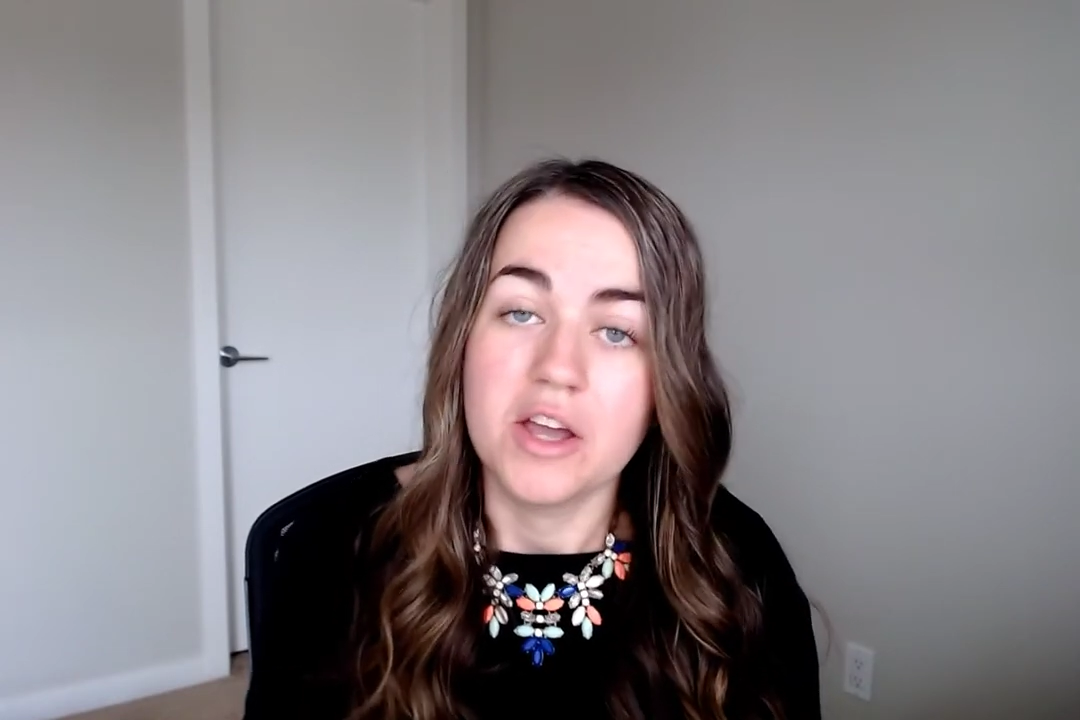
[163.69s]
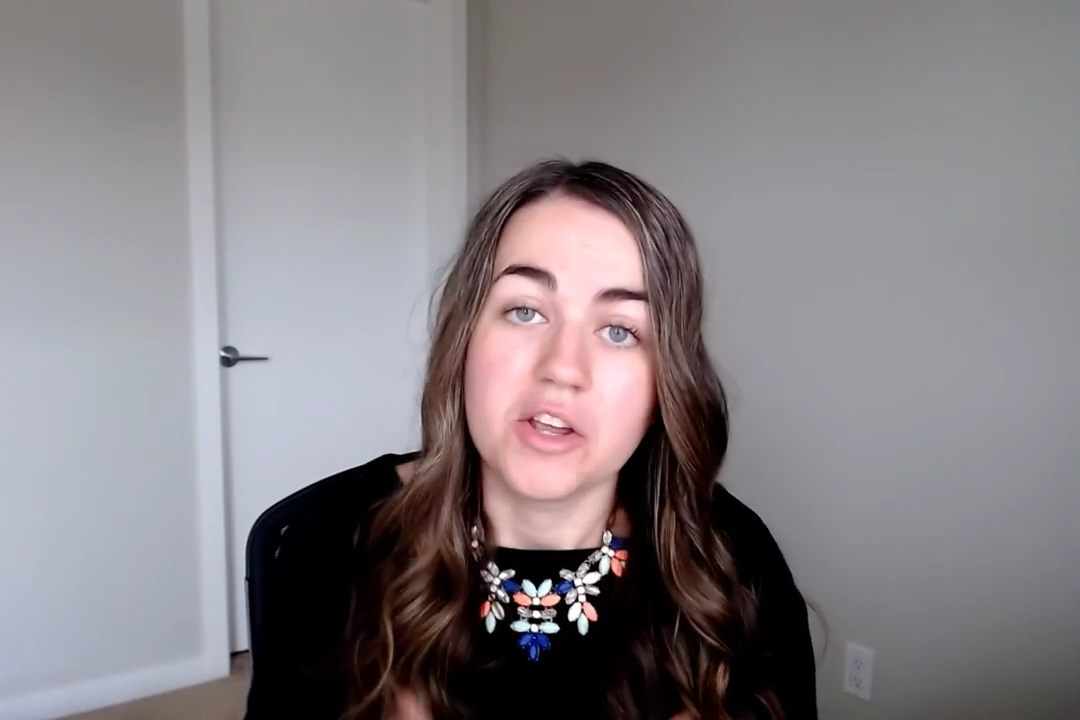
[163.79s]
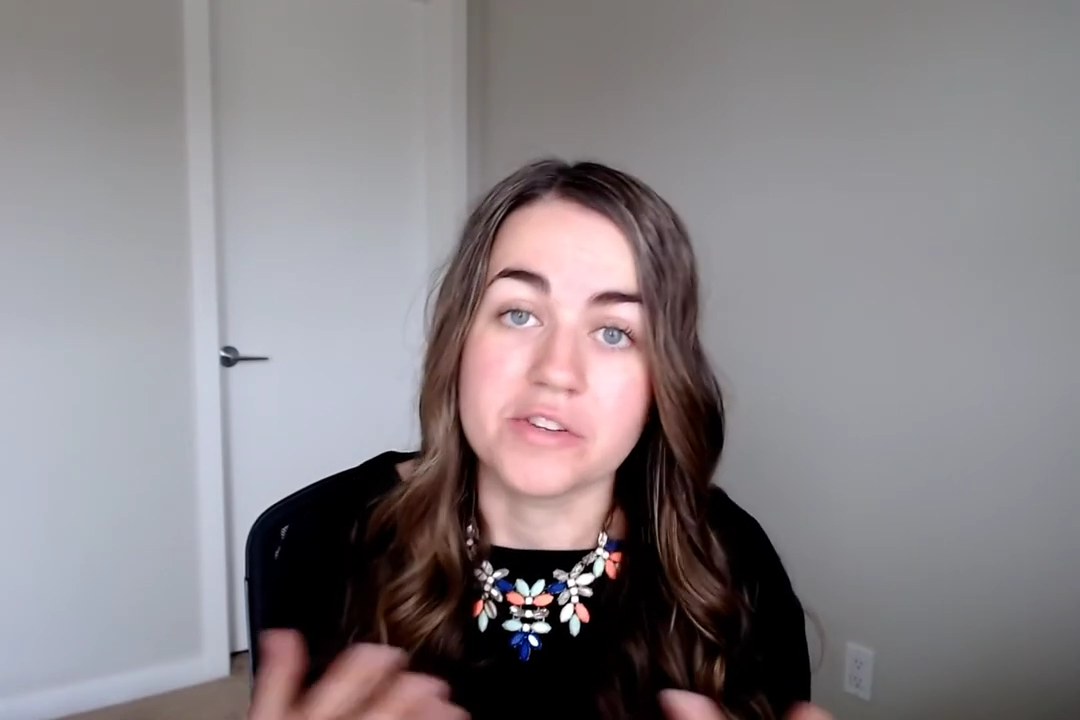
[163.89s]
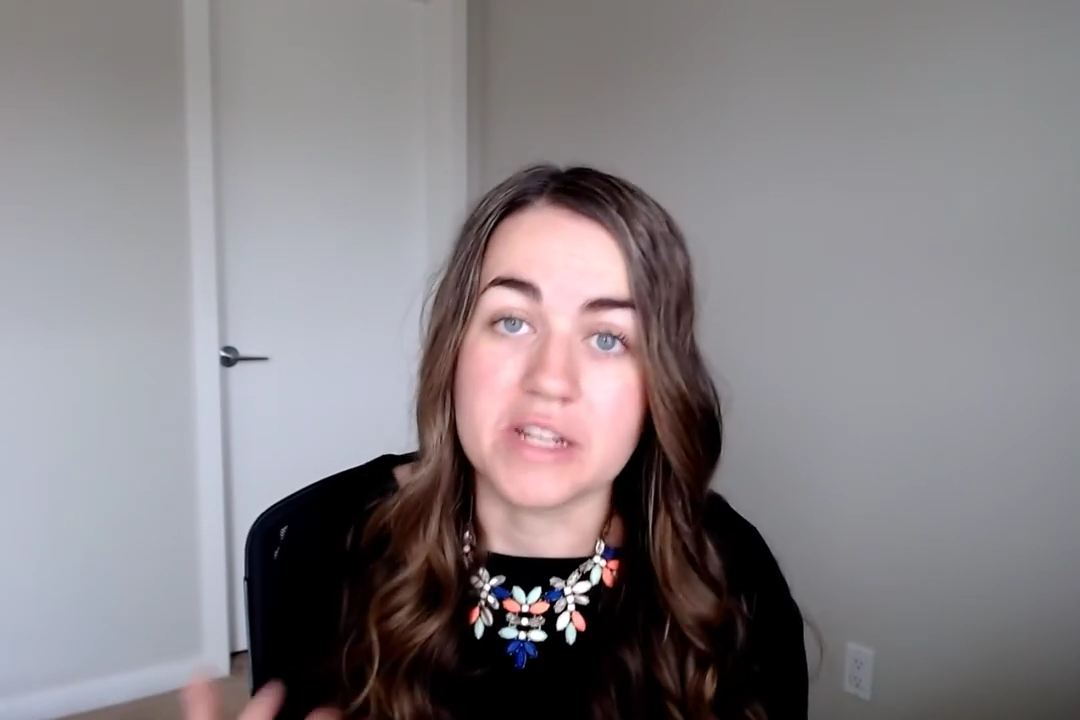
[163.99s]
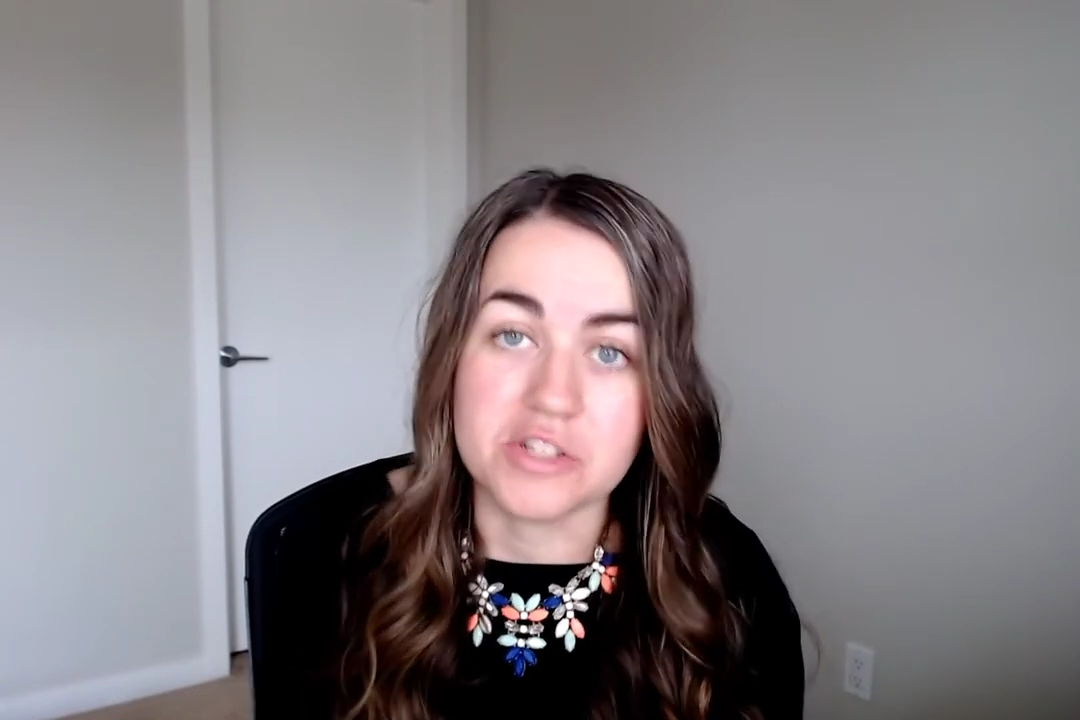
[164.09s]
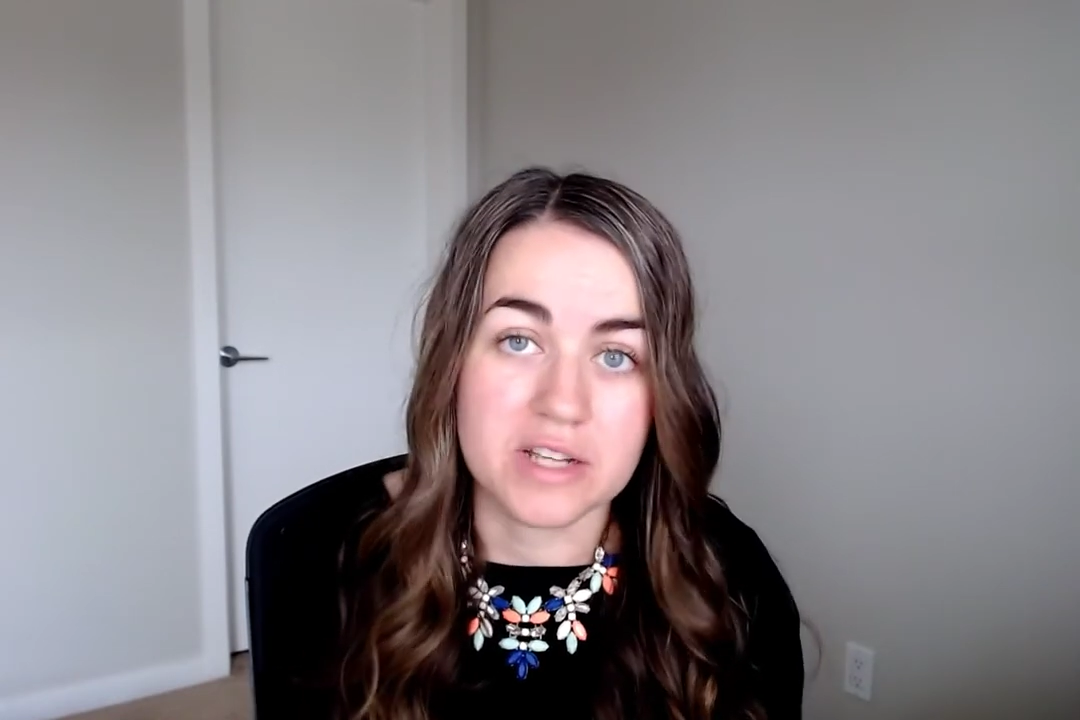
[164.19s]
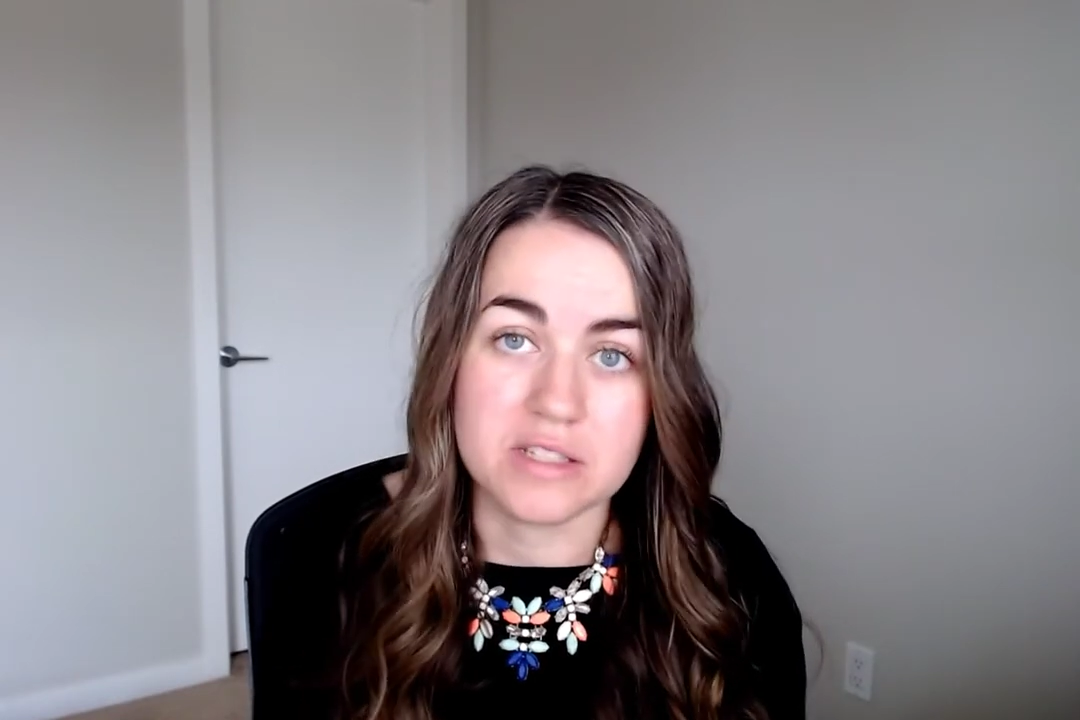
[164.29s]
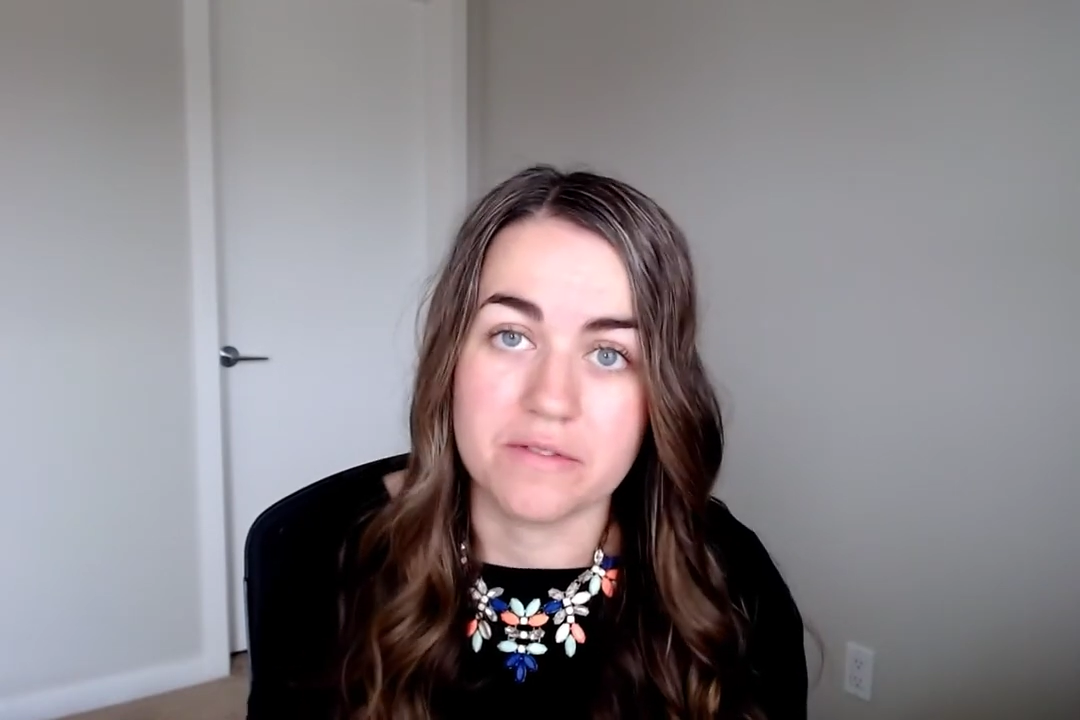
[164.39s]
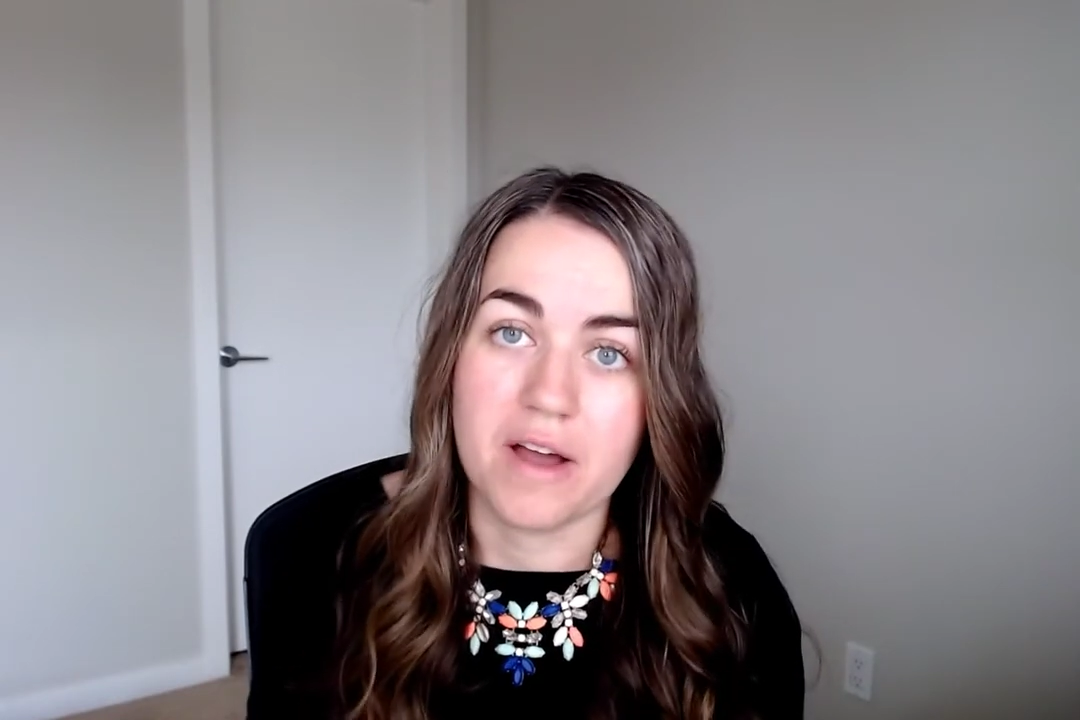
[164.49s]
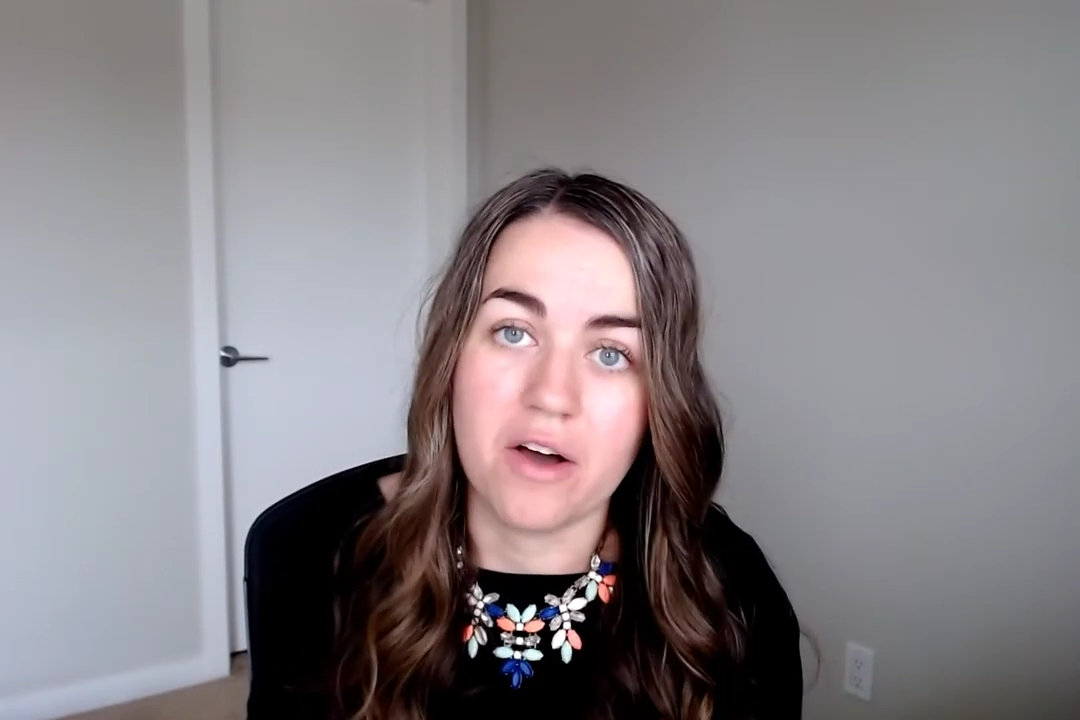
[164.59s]
your
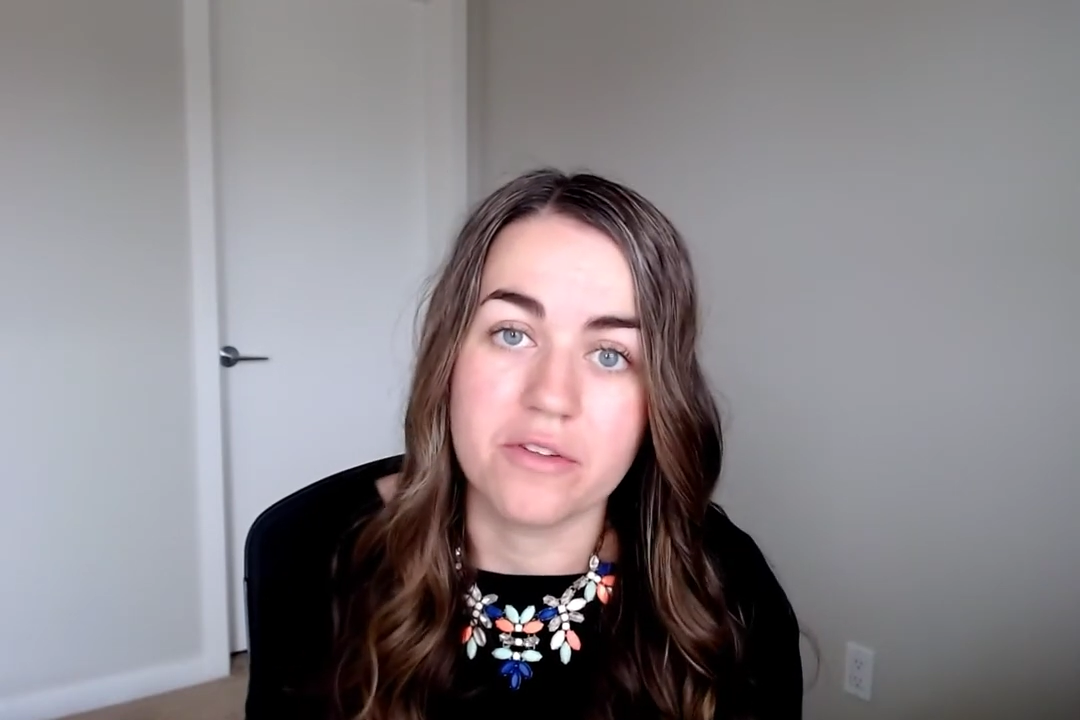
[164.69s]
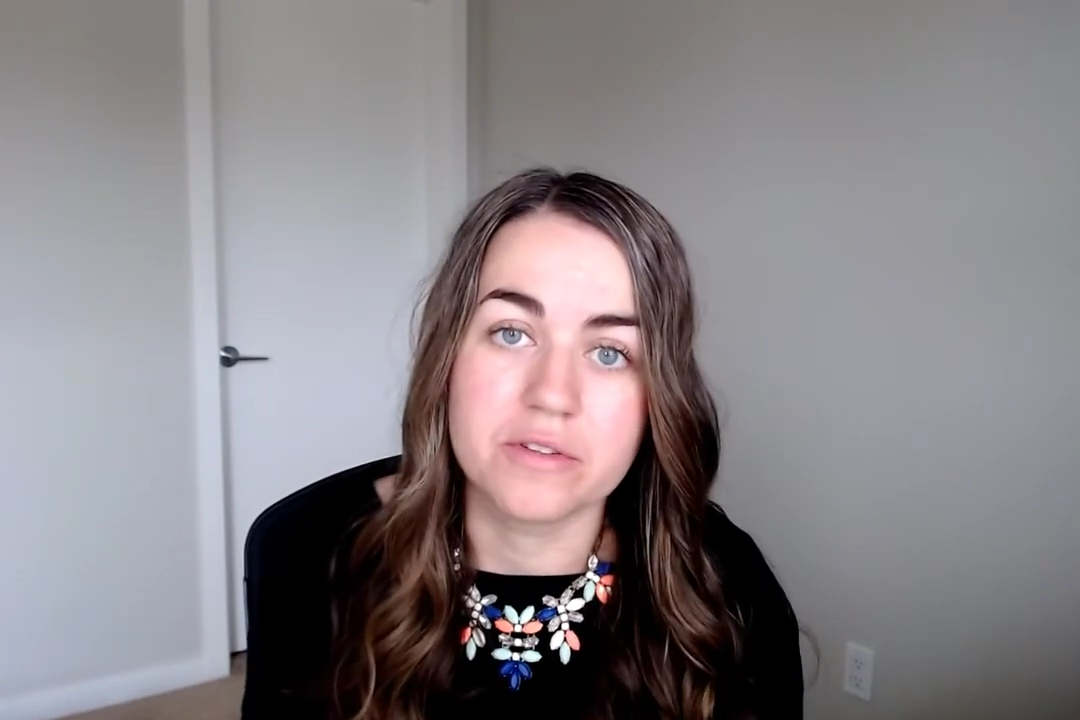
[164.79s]
digestive health.